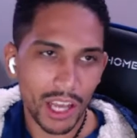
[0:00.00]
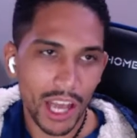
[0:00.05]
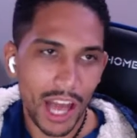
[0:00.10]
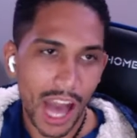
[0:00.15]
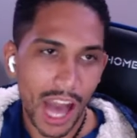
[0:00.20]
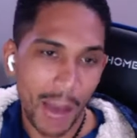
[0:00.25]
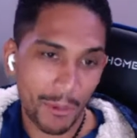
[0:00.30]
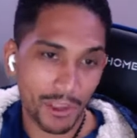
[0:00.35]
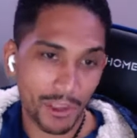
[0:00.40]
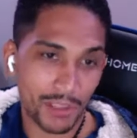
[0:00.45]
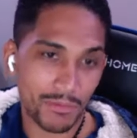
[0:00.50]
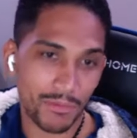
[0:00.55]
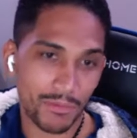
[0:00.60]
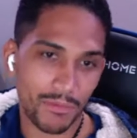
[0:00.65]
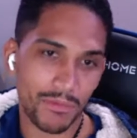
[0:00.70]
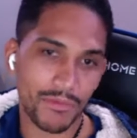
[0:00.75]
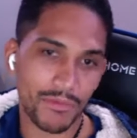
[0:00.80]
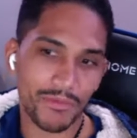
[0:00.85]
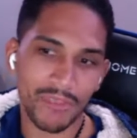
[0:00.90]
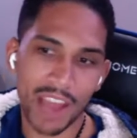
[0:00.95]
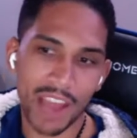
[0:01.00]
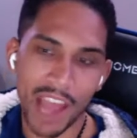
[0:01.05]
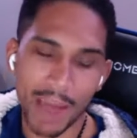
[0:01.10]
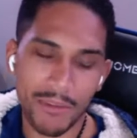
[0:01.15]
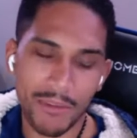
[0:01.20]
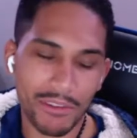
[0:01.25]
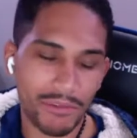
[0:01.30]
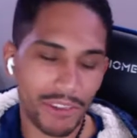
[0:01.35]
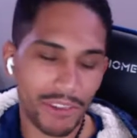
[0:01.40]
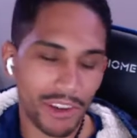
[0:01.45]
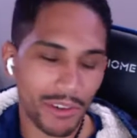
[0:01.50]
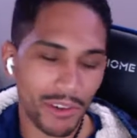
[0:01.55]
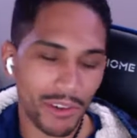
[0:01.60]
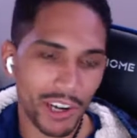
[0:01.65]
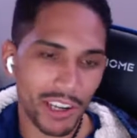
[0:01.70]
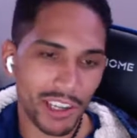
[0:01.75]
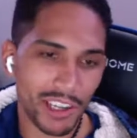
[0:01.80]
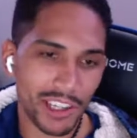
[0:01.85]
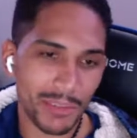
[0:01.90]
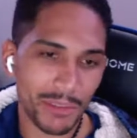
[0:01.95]
I was having fear of
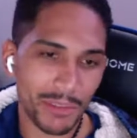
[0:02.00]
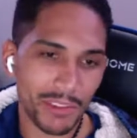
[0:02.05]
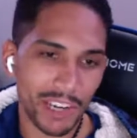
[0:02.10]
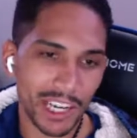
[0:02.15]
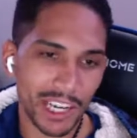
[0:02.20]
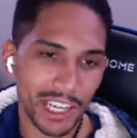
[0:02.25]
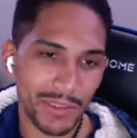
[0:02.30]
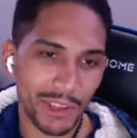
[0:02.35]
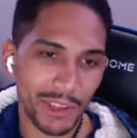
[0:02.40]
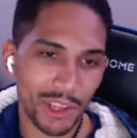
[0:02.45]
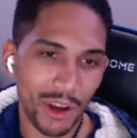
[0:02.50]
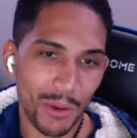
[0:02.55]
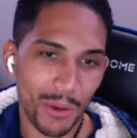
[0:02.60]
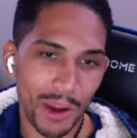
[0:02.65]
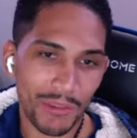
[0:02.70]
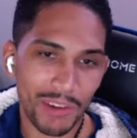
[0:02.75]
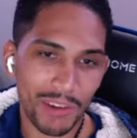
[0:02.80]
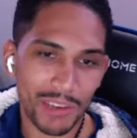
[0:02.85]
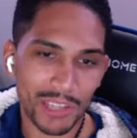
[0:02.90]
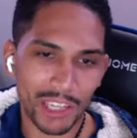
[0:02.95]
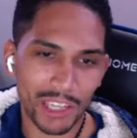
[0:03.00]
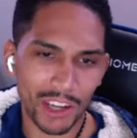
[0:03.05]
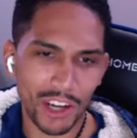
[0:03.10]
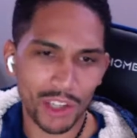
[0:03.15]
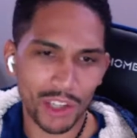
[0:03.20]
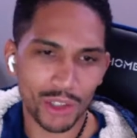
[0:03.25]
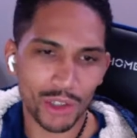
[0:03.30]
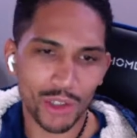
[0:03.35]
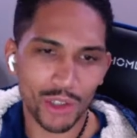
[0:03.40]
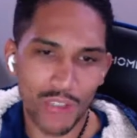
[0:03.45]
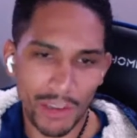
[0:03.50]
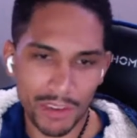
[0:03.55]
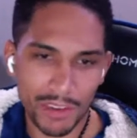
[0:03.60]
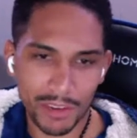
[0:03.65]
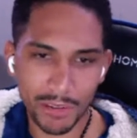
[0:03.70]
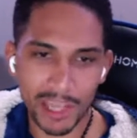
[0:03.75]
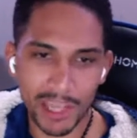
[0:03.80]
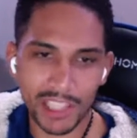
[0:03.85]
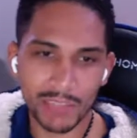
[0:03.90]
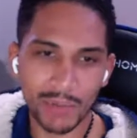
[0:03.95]
criticism for it, even though my friends were like, oh, dude, you have an
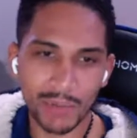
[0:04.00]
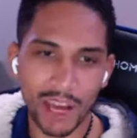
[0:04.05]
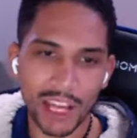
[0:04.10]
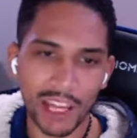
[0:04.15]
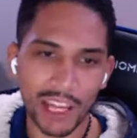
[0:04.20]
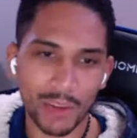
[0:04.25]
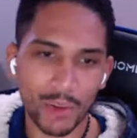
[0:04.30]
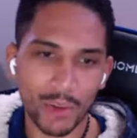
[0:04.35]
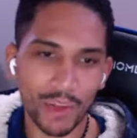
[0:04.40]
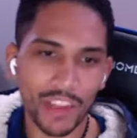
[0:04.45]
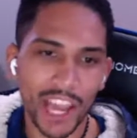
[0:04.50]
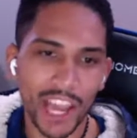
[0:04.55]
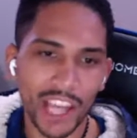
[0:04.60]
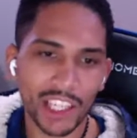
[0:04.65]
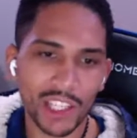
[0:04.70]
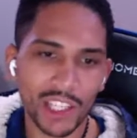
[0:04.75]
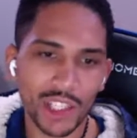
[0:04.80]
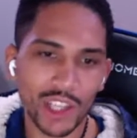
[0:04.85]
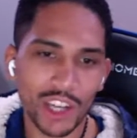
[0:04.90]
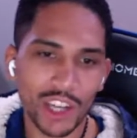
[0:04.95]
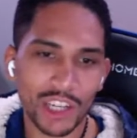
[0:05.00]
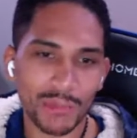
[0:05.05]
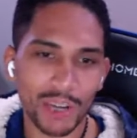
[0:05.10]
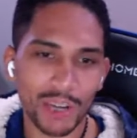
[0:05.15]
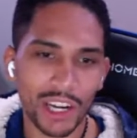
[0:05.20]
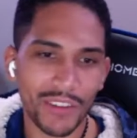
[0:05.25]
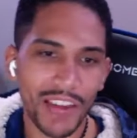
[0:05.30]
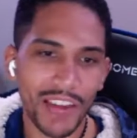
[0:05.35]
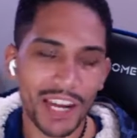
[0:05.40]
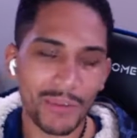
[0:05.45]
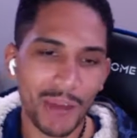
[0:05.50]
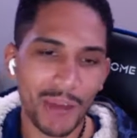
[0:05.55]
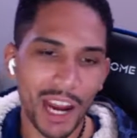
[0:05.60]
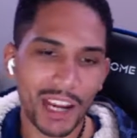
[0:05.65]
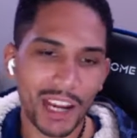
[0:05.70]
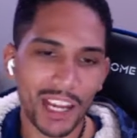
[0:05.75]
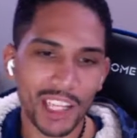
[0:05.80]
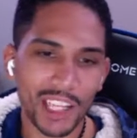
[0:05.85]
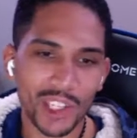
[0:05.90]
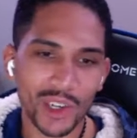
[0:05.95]
amazing body. Like, what the hell are you talking about? I've had a body
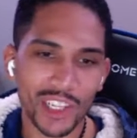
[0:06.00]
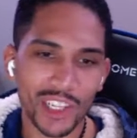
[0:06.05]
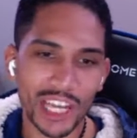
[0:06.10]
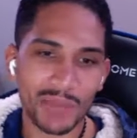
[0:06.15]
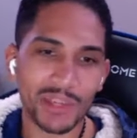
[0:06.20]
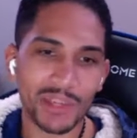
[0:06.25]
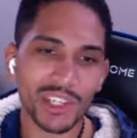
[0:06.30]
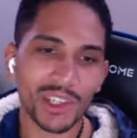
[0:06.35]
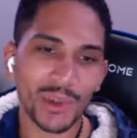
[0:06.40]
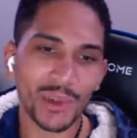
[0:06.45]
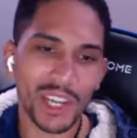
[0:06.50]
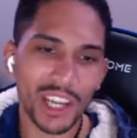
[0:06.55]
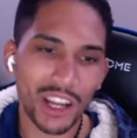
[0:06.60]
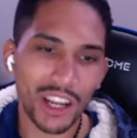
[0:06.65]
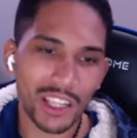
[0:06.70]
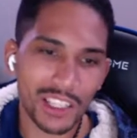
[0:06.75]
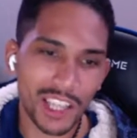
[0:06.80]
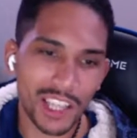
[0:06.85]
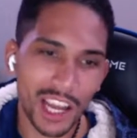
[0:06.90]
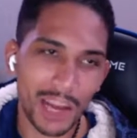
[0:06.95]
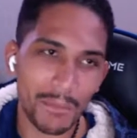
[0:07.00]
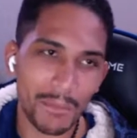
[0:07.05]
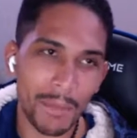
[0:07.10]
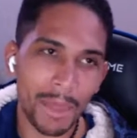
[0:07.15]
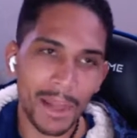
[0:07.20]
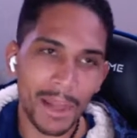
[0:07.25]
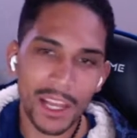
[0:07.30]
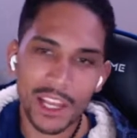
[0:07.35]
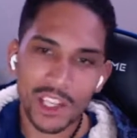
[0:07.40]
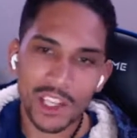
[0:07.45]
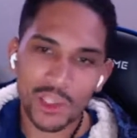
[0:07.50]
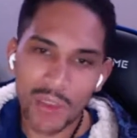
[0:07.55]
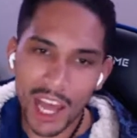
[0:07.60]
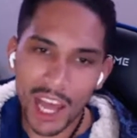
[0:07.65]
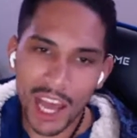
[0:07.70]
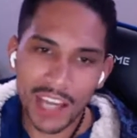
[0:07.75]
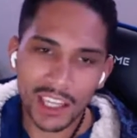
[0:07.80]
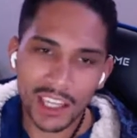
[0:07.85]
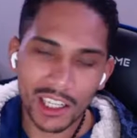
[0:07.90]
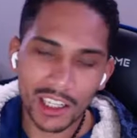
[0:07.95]
like yours. I'd be doing it all the time. So I
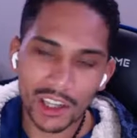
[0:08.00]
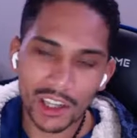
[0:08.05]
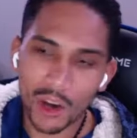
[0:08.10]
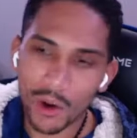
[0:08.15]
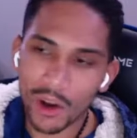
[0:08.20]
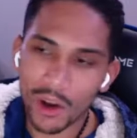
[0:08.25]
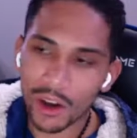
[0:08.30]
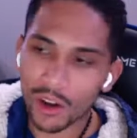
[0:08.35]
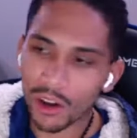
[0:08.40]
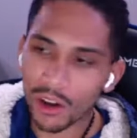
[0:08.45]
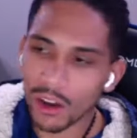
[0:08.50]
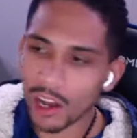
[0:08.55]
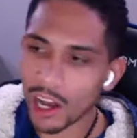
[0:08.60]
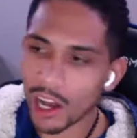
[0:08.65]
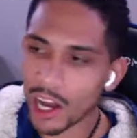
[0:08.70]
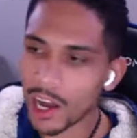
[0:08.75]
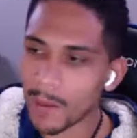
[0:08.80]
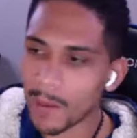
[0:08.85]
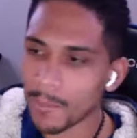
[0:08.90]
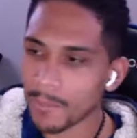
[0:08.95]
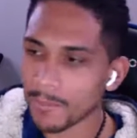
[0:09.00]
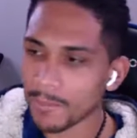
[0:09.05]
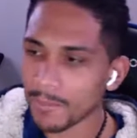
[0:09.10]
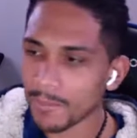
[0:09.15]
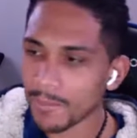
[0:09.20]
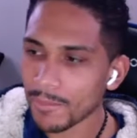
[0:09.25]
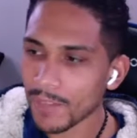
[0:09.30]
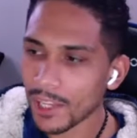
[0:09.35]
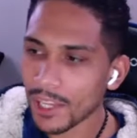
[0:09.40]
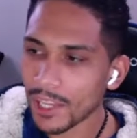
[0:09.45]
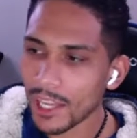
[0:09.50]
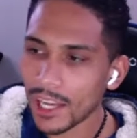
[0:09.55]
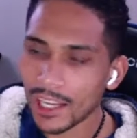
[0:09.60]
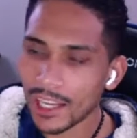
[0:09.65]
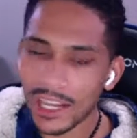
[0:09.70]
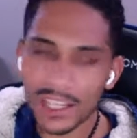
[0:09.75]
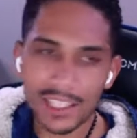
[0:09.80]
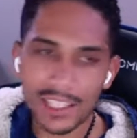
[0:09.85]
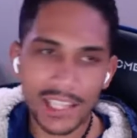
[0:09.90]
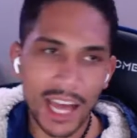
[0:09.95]
had to go
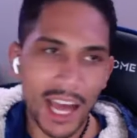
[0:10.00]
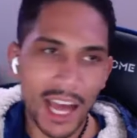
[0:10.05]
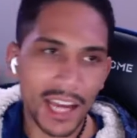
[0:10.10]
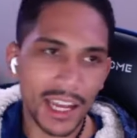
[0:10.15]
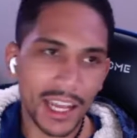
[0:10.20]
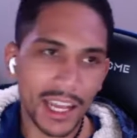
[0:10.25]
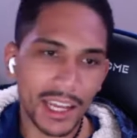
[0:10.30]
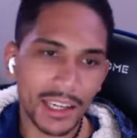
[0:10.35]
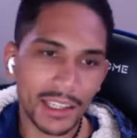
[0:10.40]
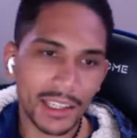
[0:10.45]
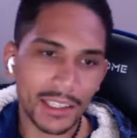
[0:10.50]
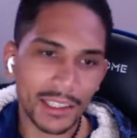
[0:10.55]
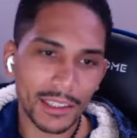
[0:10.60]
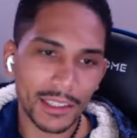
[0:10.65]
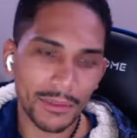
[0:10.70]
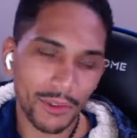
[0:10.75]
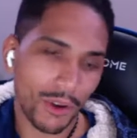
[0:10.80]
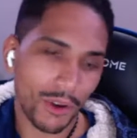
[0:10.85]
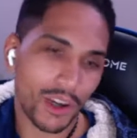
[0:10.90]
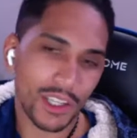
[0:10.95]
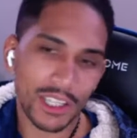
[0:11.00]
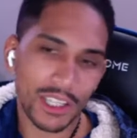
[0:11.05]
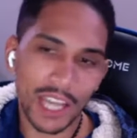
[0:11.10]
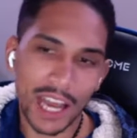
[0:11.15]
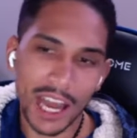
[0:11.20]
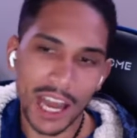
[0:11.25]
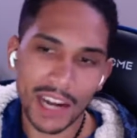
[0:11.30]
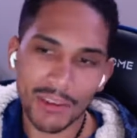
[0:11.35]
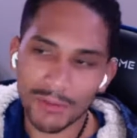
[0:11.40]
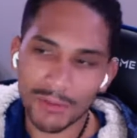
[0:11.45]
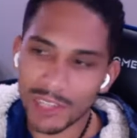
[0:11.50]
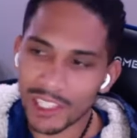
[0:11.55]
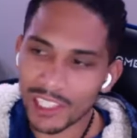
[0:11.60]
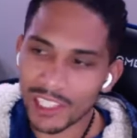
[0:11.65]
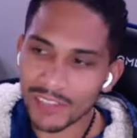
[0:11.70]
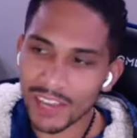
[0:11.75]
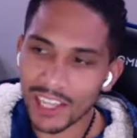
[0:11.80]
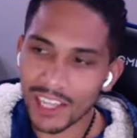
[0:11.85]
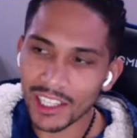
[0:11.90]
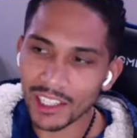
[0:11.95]
against that. And of course, yeah, I don't
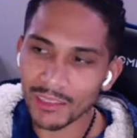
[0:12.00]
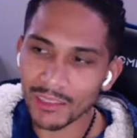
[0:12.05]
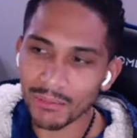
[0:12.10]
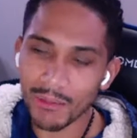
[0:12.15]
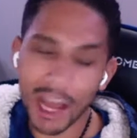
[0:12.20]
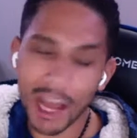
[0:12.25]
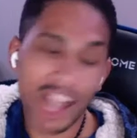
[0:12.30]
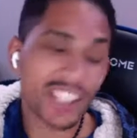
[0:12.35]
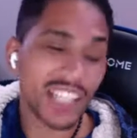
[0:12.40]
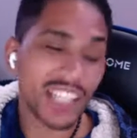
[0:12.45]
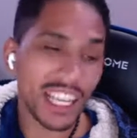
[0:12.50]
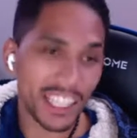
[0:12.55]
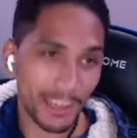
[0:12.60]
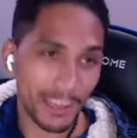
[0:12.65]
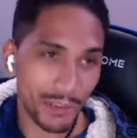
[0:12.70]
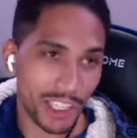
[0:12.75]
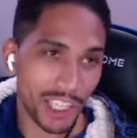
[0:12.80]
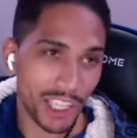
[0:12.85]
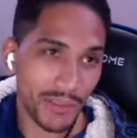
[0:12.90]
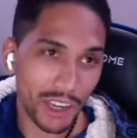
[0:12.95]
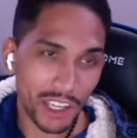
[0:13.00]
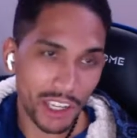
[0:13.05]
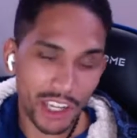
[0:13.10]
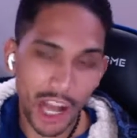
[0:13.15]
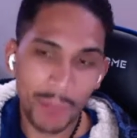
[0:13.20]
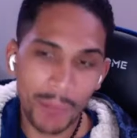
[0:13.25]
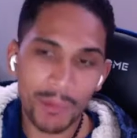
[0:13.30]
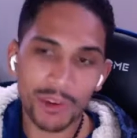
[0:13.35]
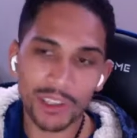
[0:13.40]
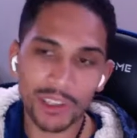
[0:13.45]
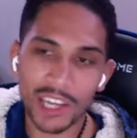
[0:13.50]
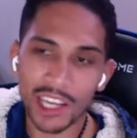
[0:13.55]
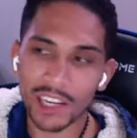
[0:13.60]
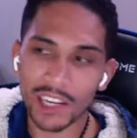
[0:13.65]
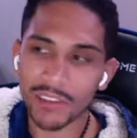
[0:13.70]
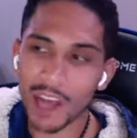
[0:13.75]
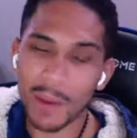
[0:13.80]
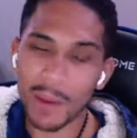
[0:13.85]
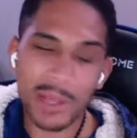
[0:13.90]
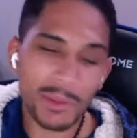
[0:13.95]
receive any. Actually, I did receive a couple of negative
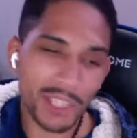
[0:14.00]
comments.